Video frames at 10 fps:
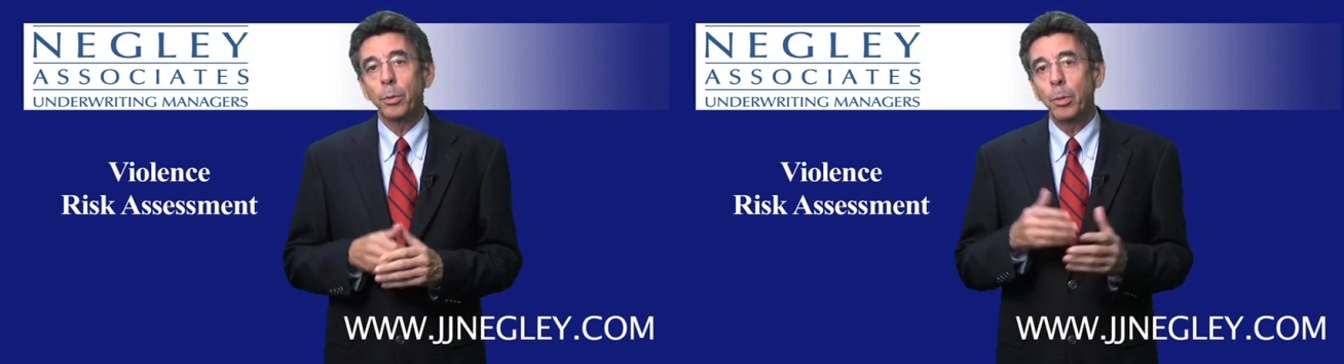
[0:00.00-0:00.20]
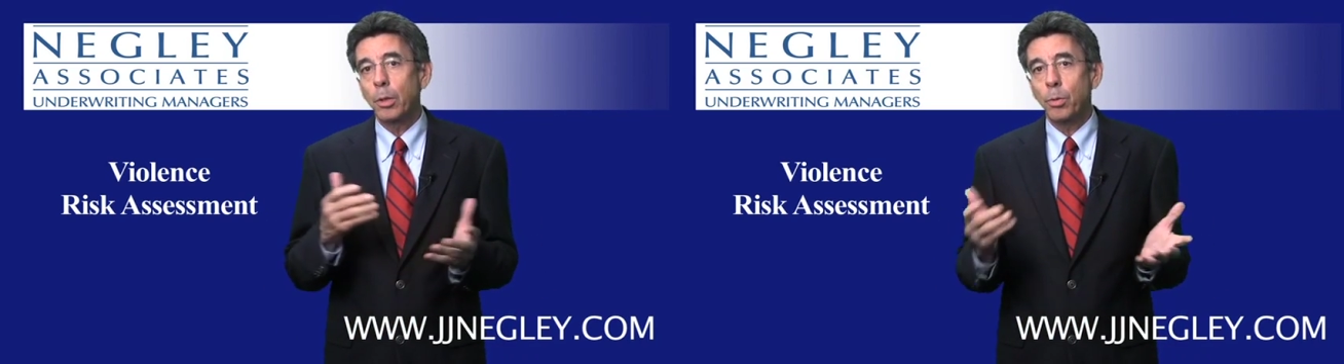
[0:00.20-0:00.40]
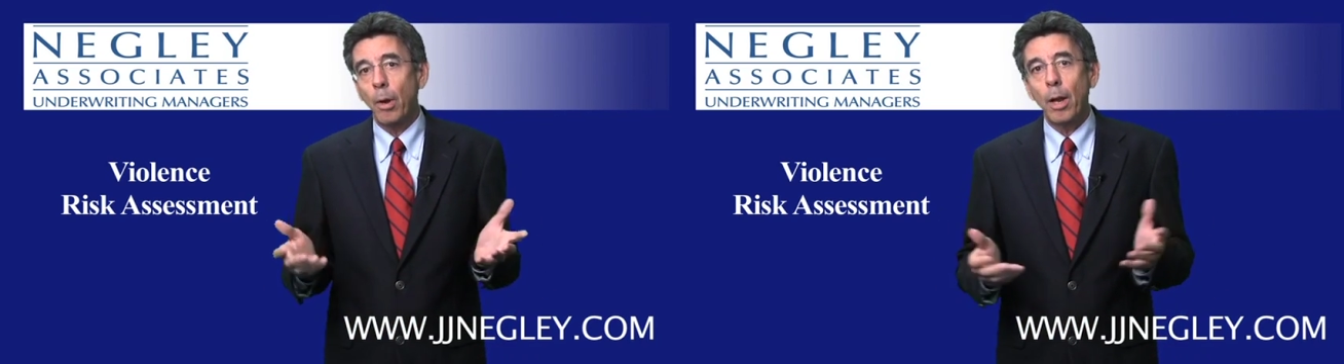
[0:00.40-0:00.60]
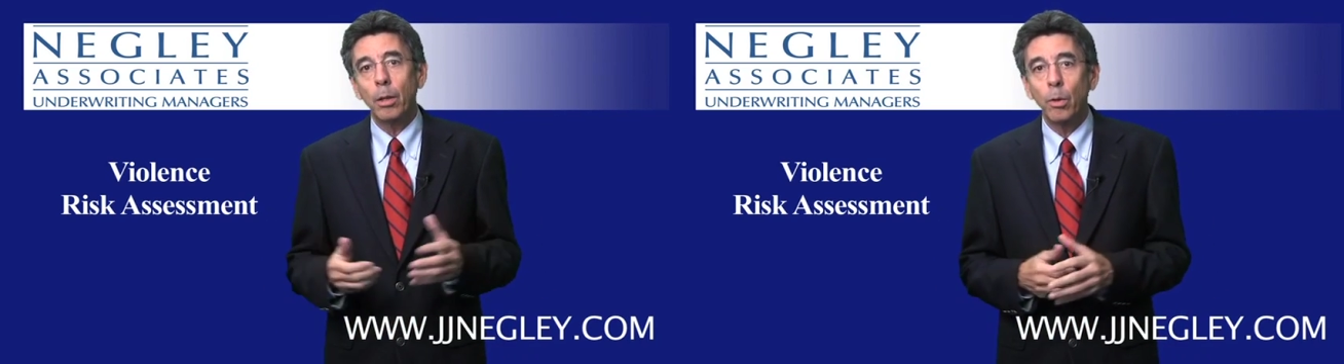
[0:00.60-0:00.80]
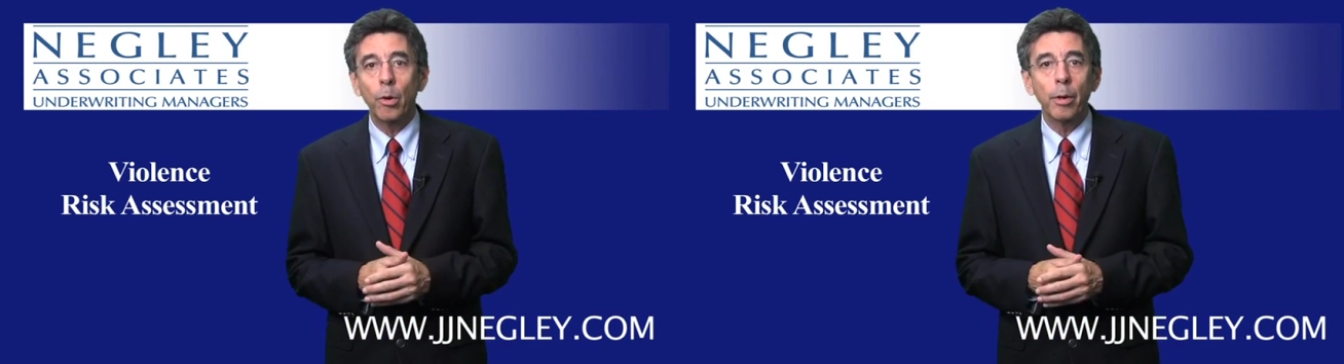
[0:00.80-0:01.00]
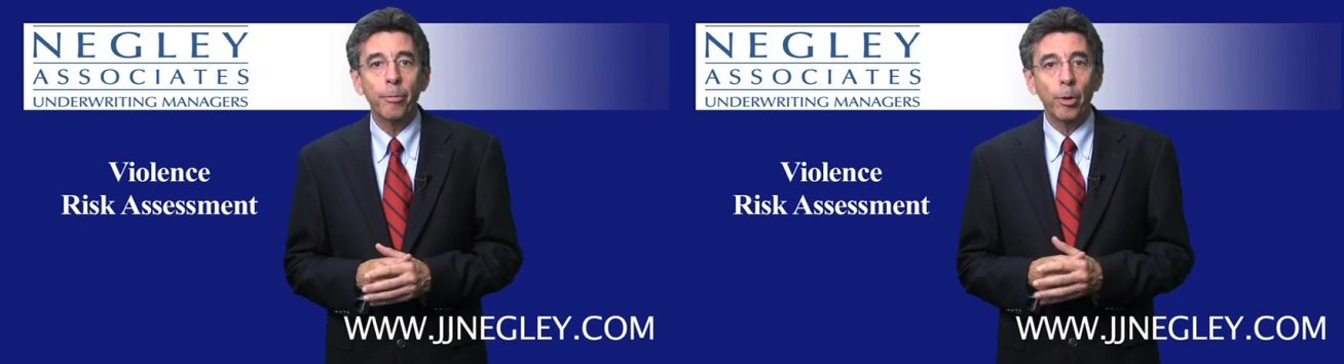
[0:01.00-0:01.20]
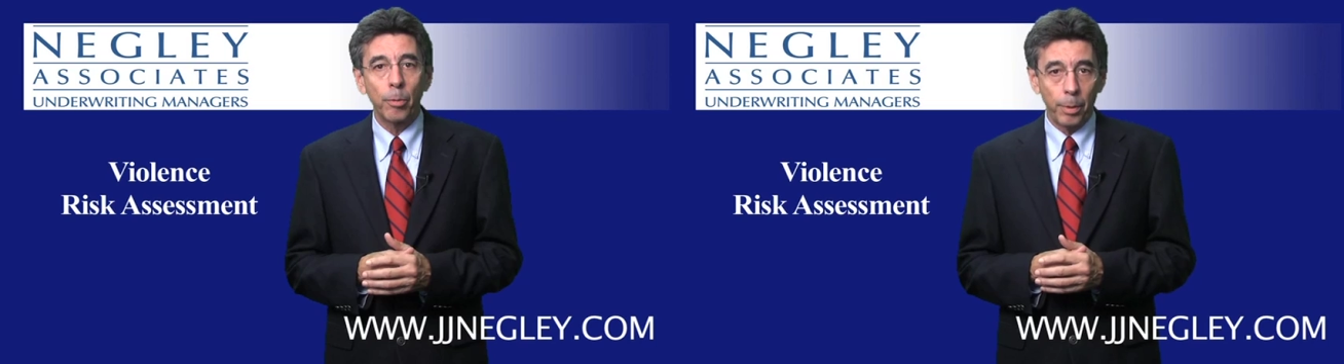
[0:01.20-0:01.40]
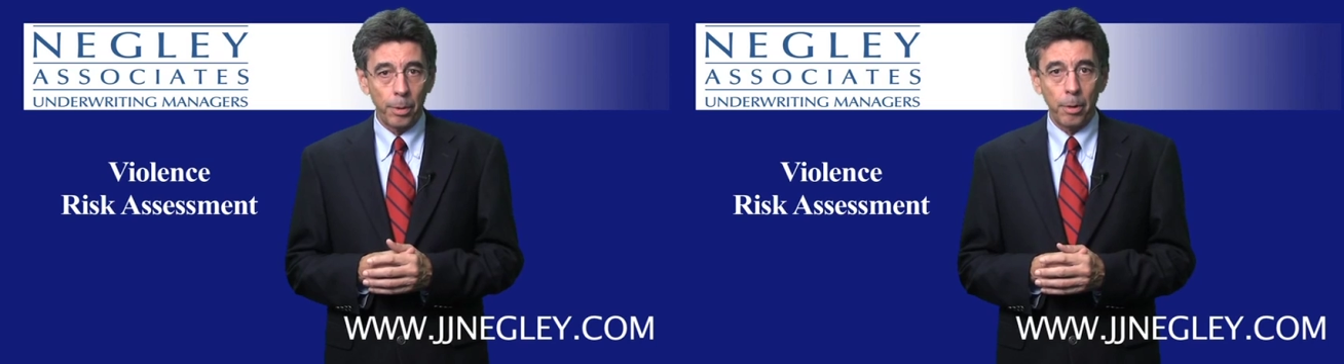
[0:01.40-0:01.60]
I've been a trial lawyer for
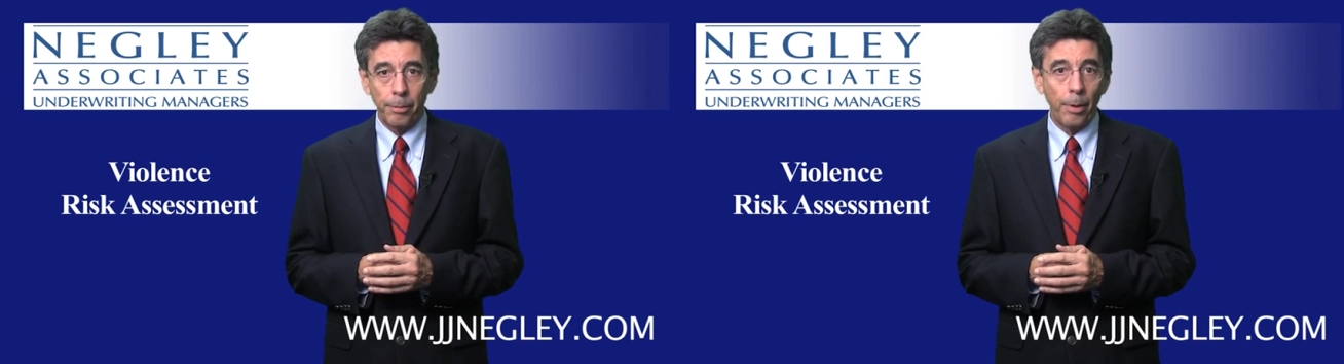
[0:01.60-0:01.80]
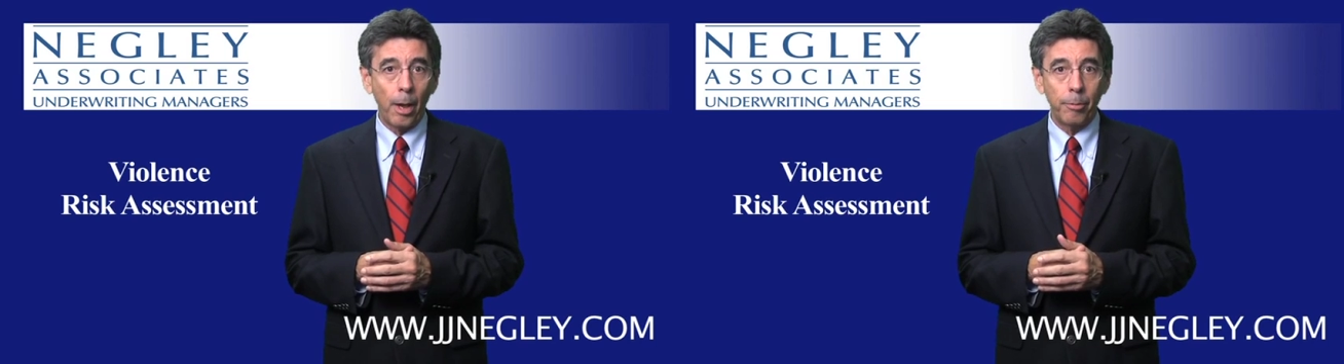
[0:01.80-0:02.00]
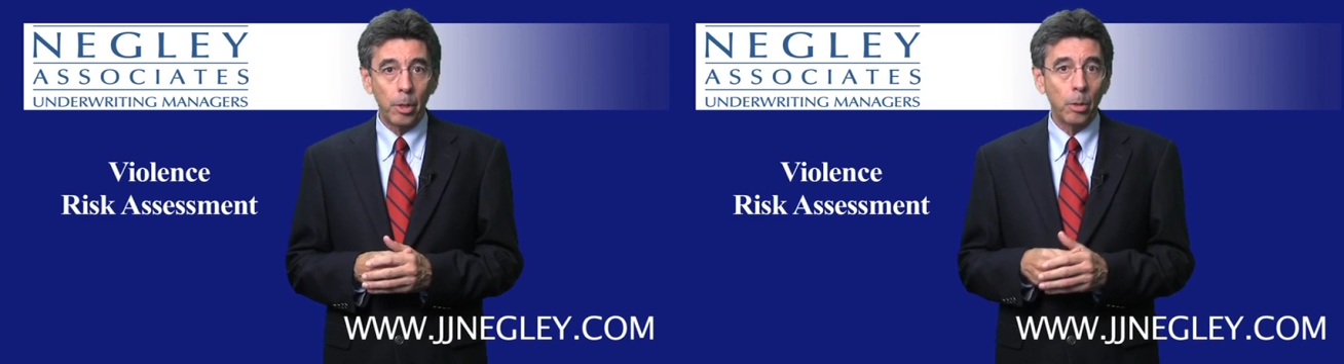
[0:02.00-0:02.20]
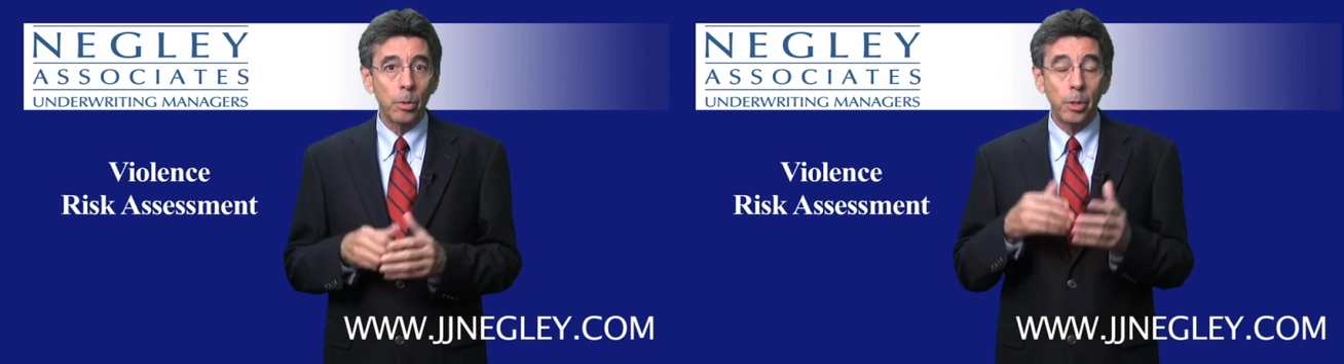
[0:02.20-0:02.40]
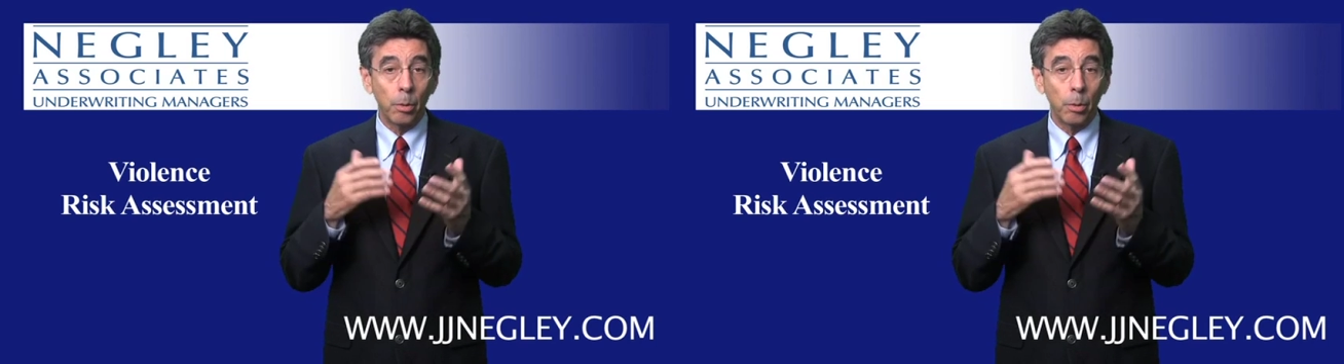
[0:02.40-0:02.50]
over 35 years